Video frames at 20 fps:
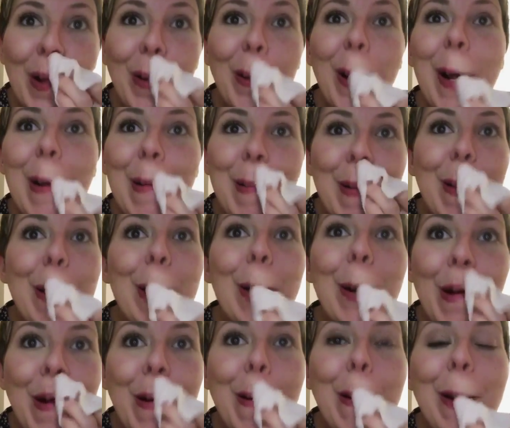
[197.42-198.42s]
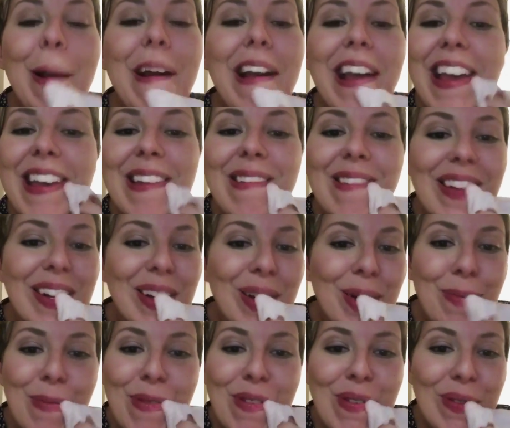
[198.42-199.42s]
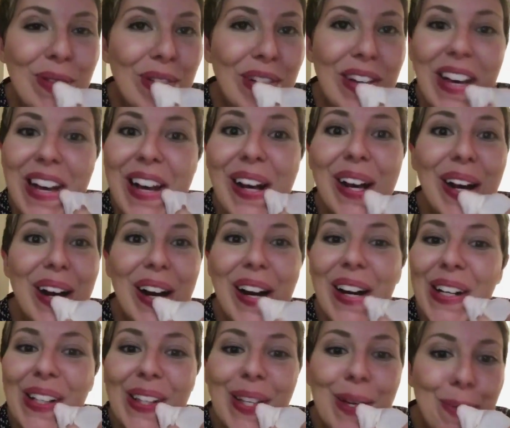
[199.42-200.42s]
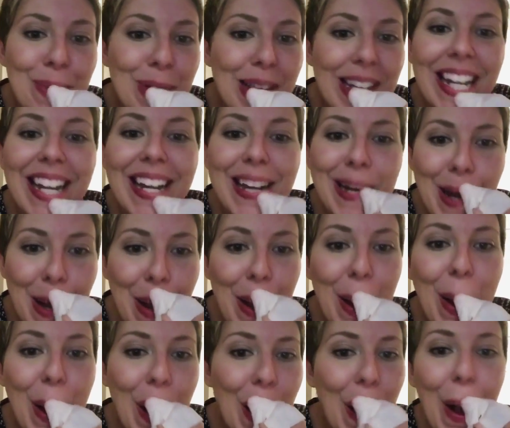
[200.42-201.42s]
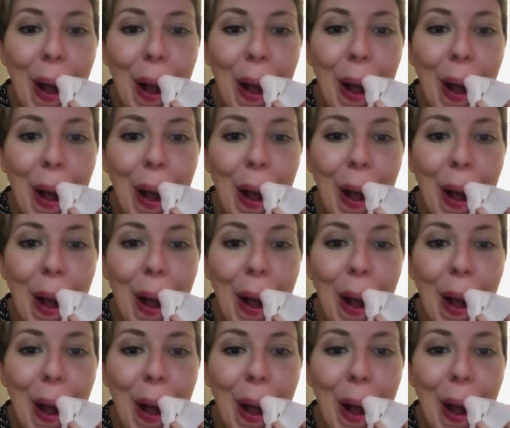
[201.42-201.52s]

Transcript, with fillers: These wipes even remove our lip stain.